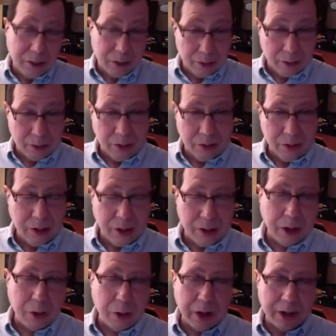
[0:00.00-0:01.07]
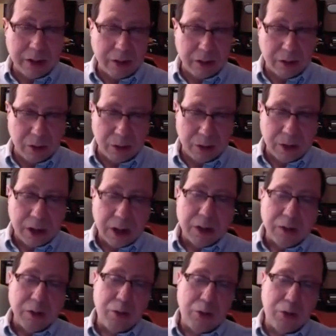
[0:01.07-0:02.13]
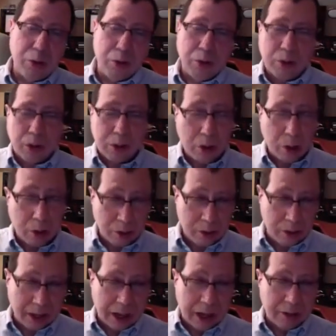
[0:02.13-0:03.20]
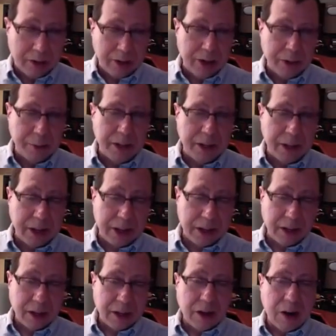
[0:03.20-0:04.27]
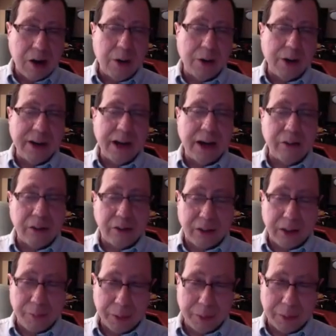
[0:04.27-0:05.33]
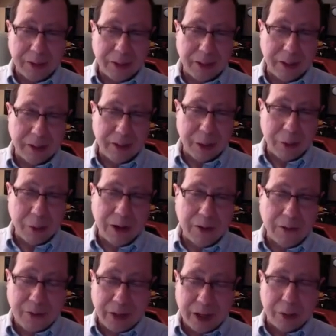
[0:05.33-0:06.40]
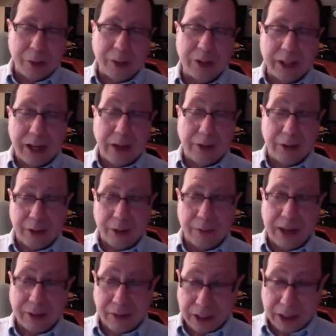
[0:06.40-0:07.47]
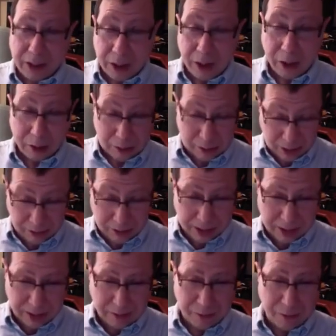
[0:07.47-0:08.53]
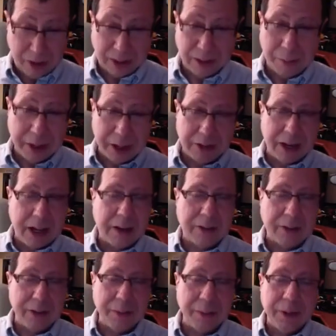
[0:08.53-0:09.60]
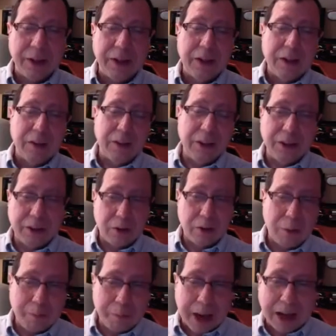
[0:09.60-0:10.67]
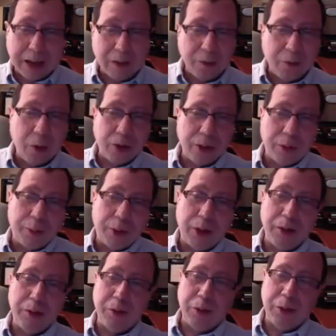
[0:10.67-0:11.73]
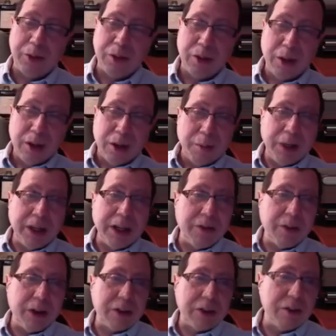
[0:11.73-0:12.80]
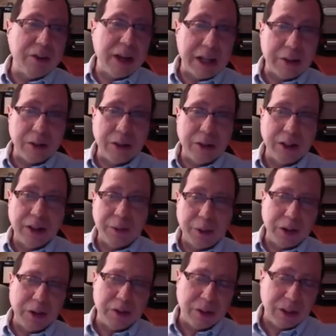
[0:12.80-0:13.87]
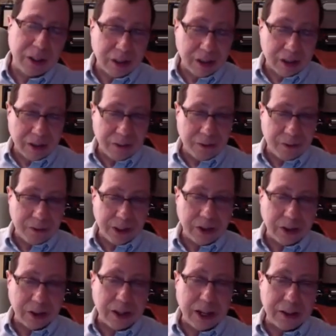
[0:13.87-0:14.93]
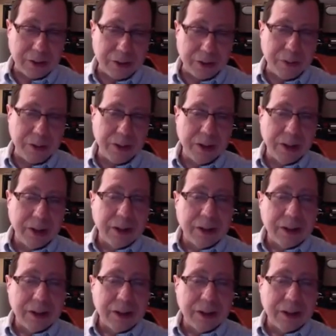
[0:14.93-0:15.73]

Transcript: to, they don't want to just sort of do the algorithm and then and now just implement it. They want to fiddle with the algorithm as they code, see if they can even find a better algorithm. So this sort of back and forth approach, which many of us do naturally, but we don't see it enough in our classrooms,